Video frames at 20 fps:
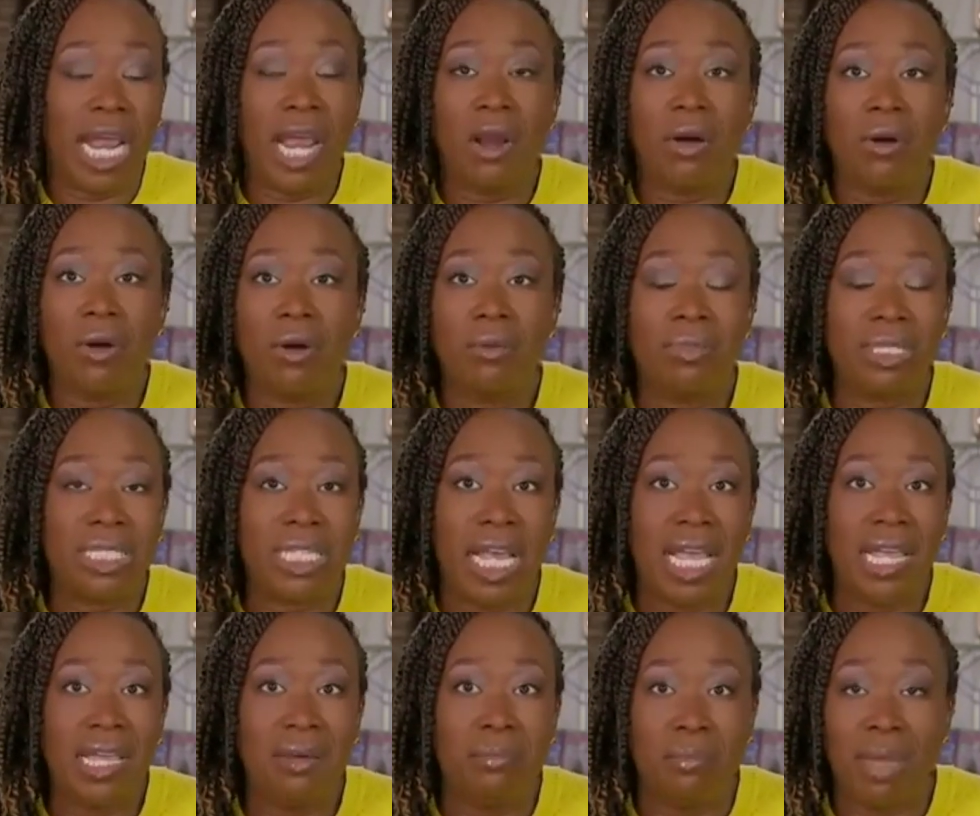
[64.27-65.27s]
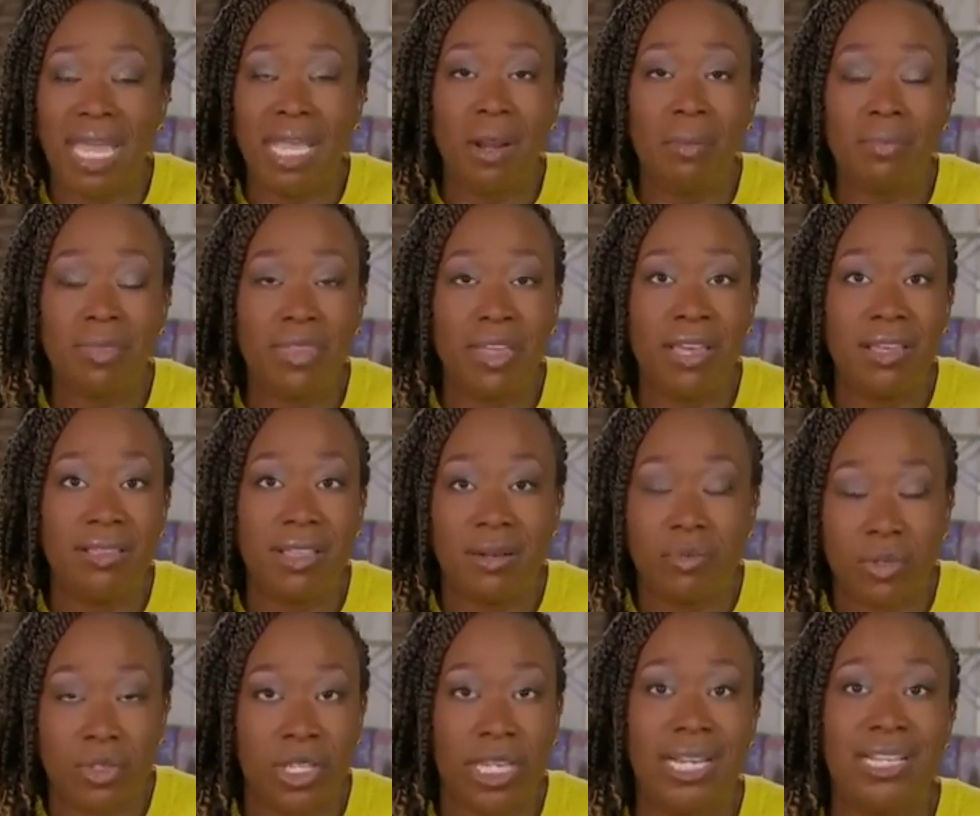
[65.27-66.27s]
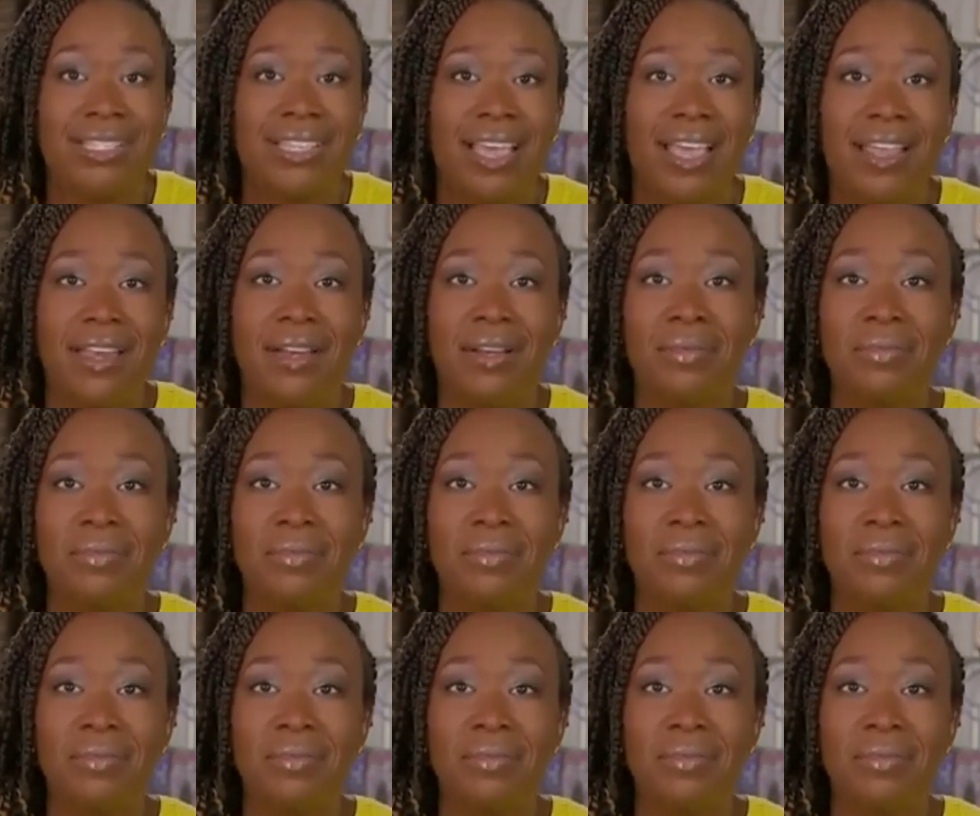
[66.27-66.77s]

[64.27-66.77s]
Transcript: Error, mistake, made up thing that was in his head.